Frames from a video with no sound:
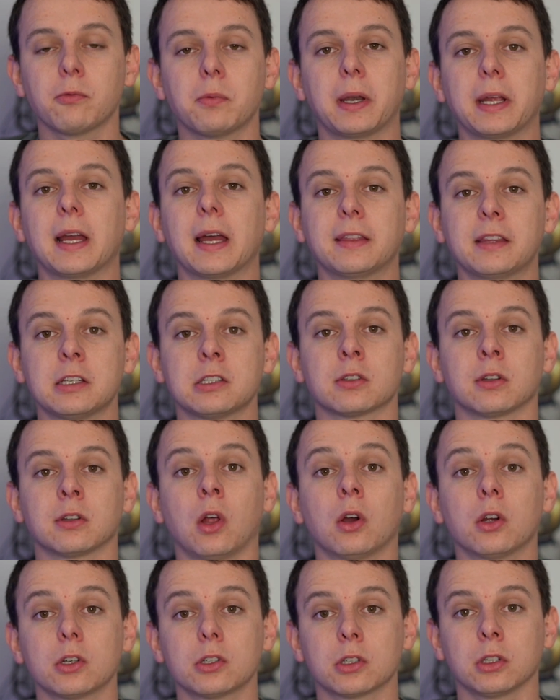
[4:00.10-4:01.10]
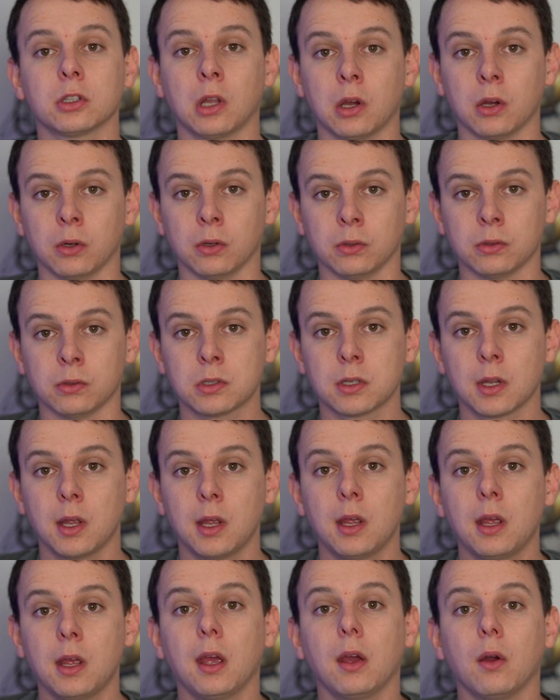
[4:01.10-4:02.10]
got these large loans
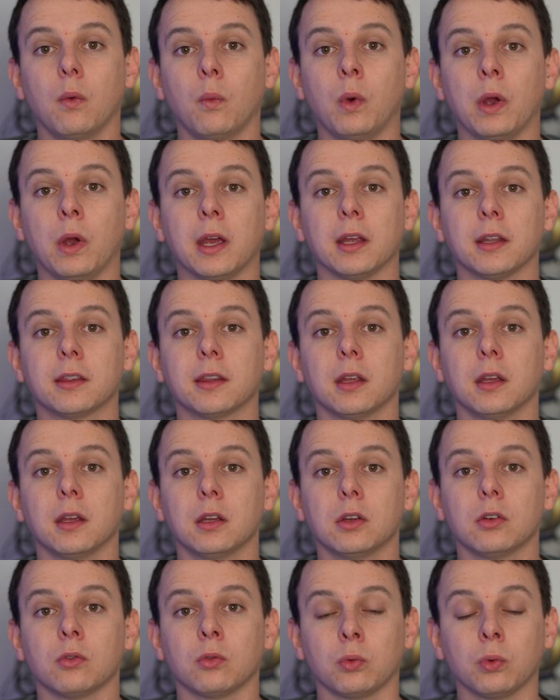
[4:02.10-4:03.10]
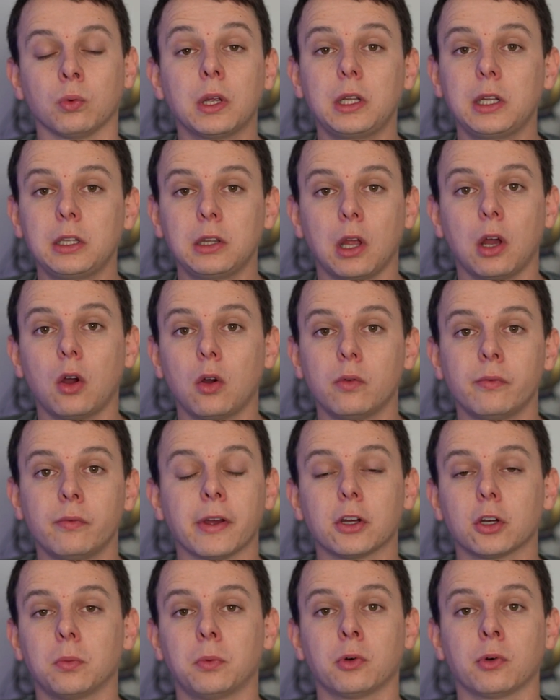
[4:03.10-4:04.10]
with really low
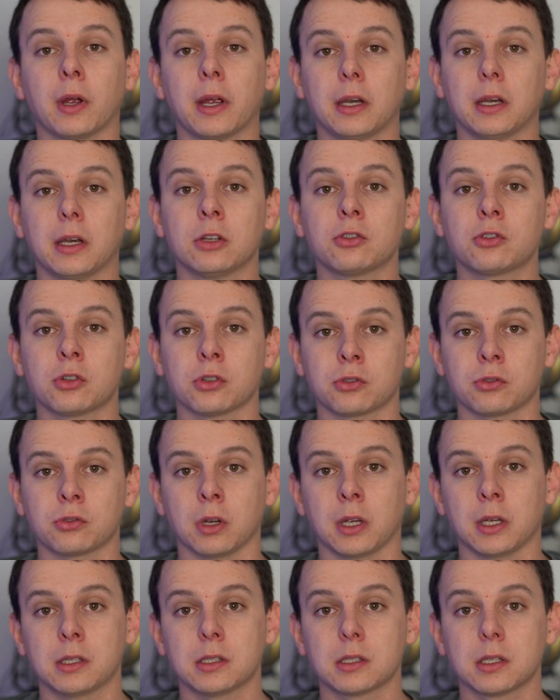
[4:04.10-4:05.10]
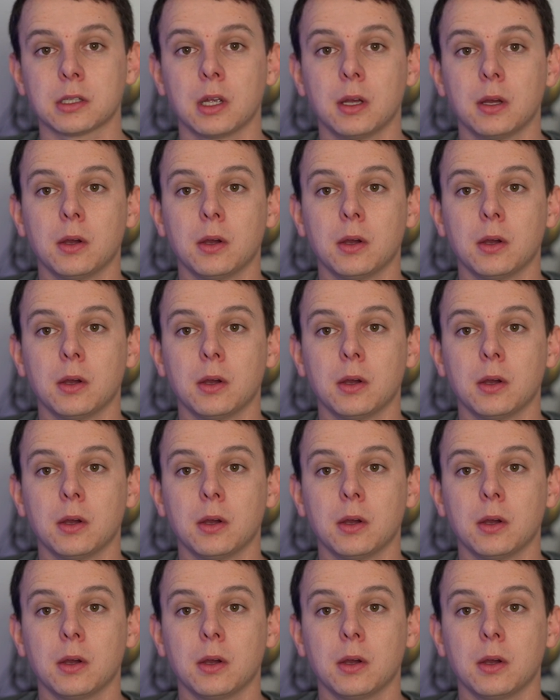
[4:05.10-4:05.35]
variable rate interest rates.